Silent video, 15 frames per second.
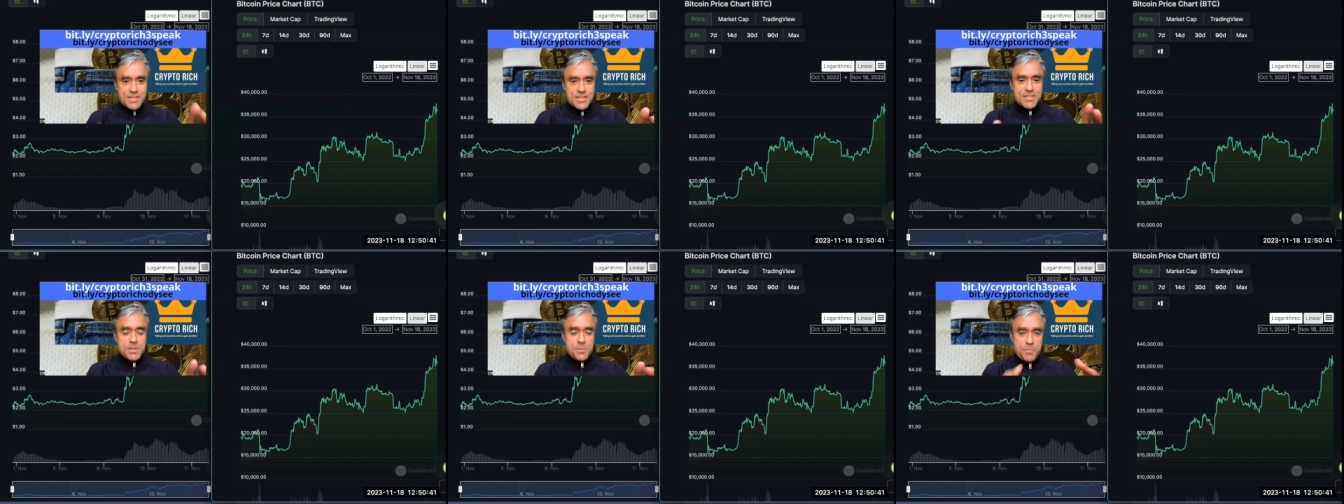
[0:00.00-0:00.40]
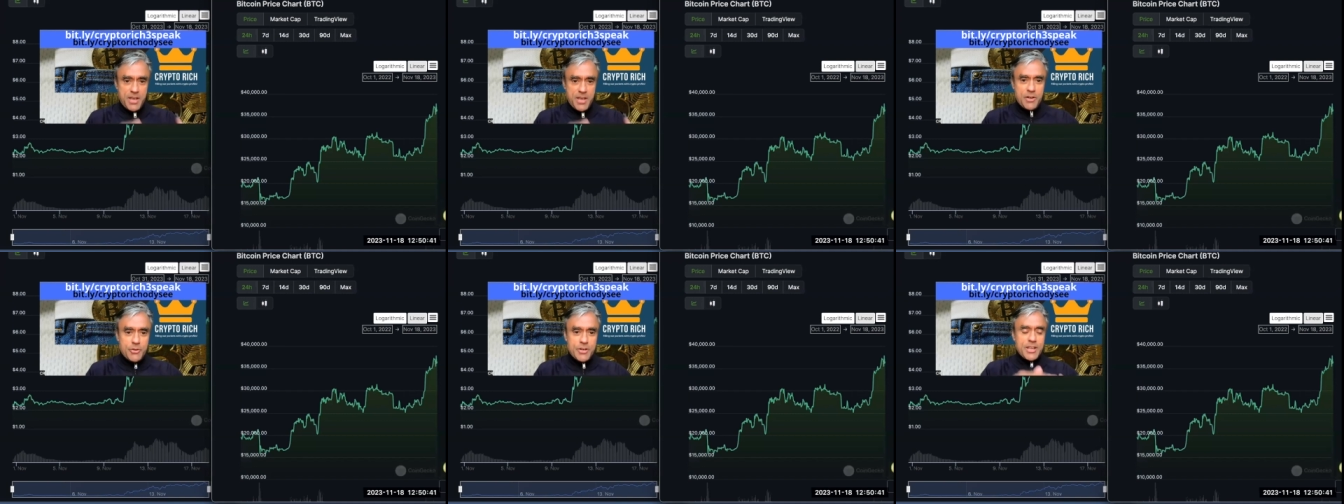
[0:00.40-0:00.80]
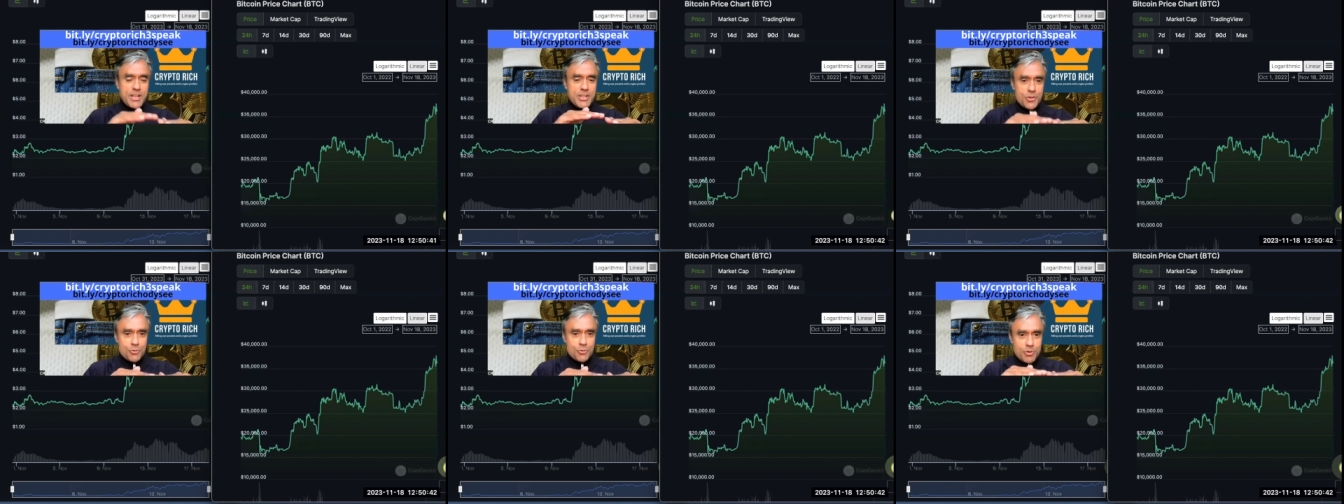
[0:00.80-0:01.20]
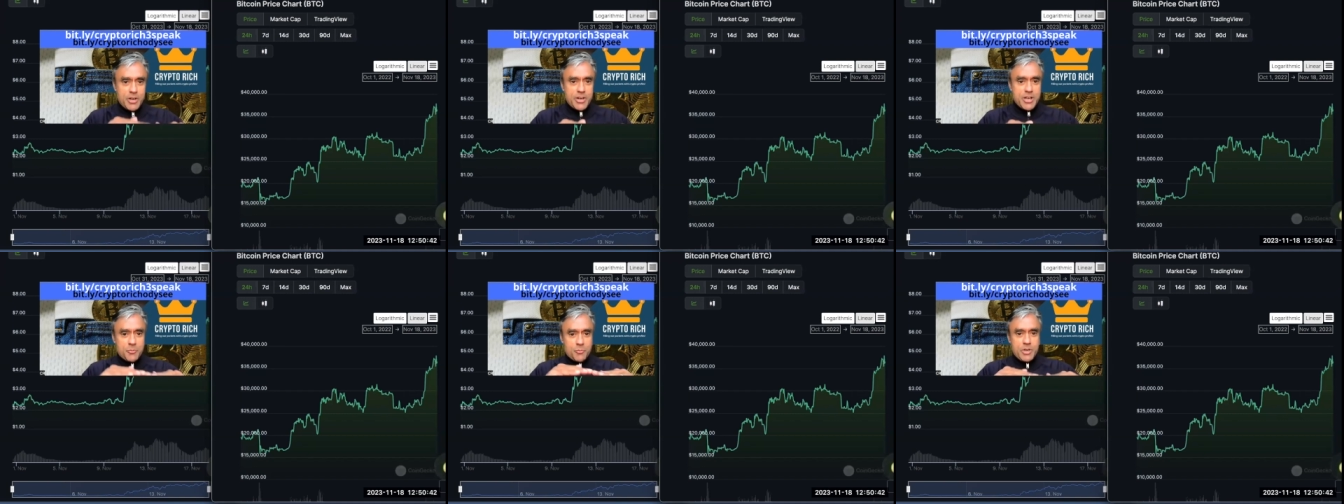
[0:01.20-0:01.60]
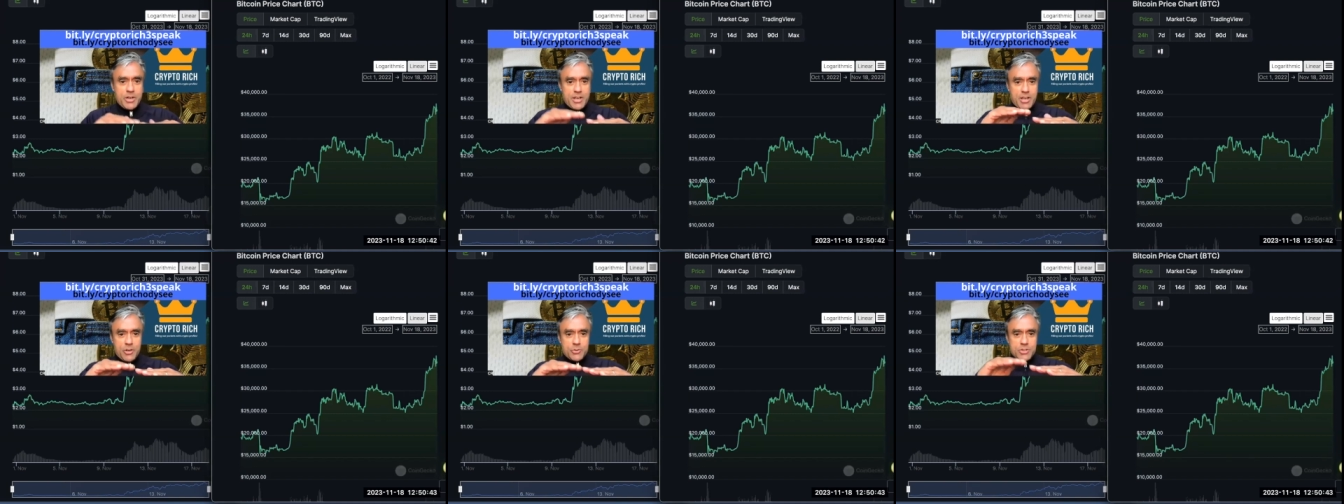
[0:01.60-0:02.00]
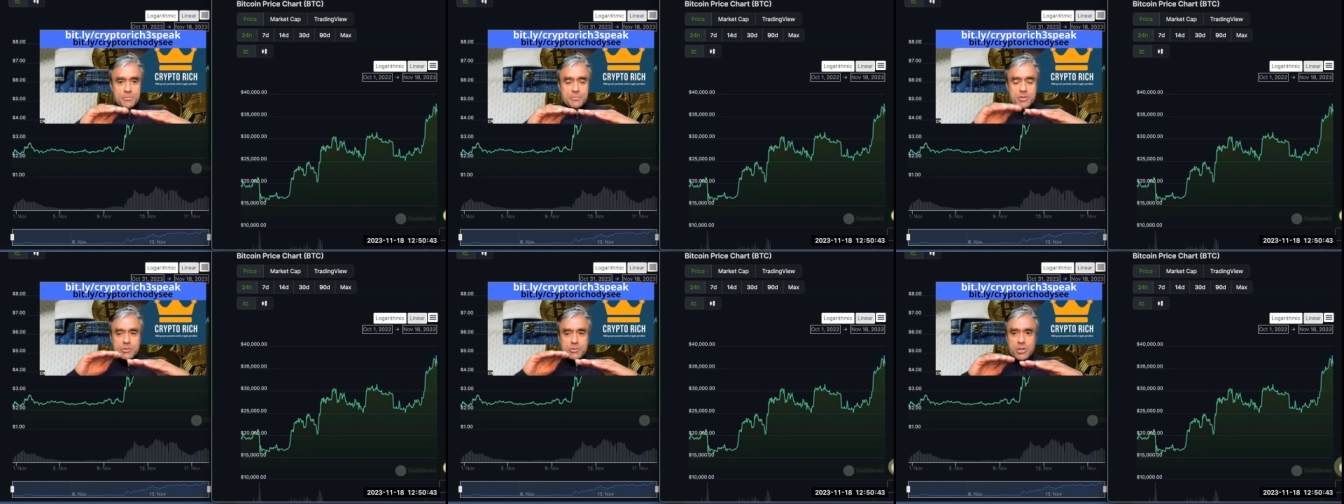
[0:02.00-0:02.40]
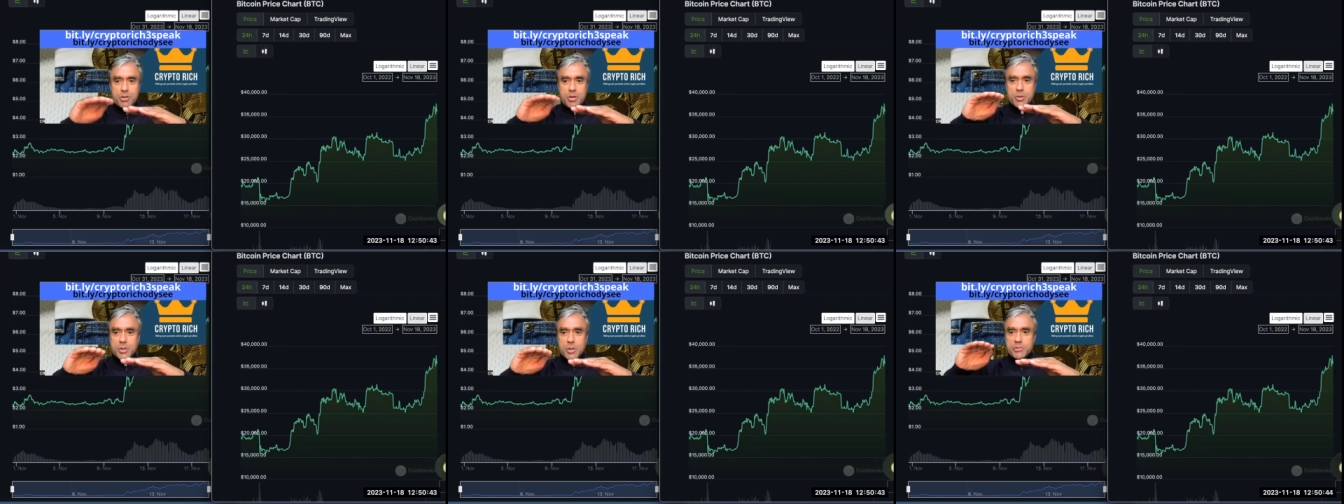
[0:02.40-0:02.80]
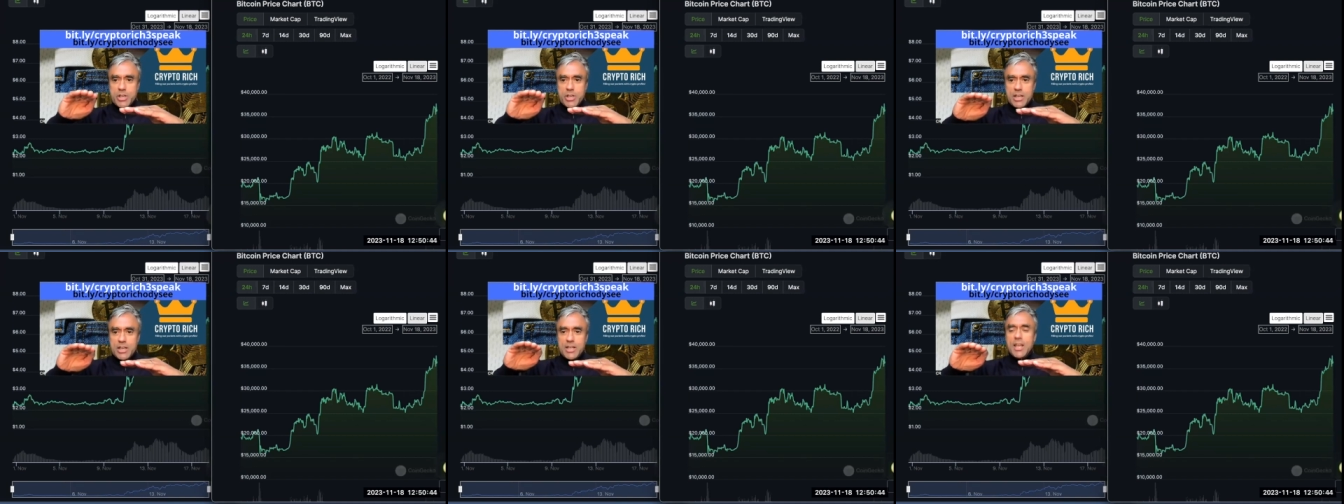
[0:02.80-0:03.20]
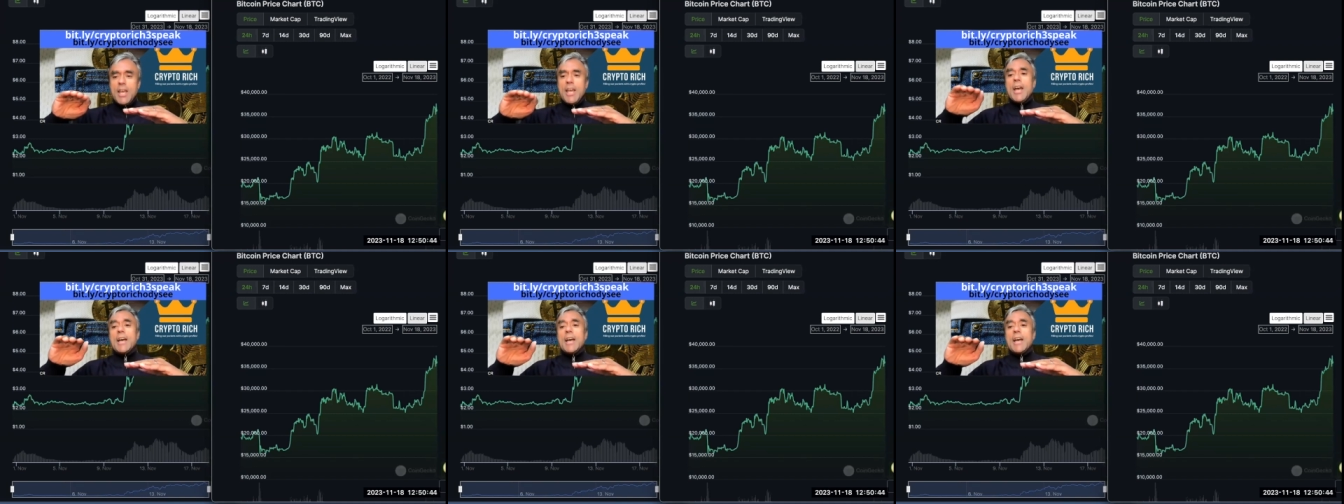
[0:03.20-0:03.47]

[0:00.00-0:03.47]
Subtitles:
is the period in the run-up where it goes up gently.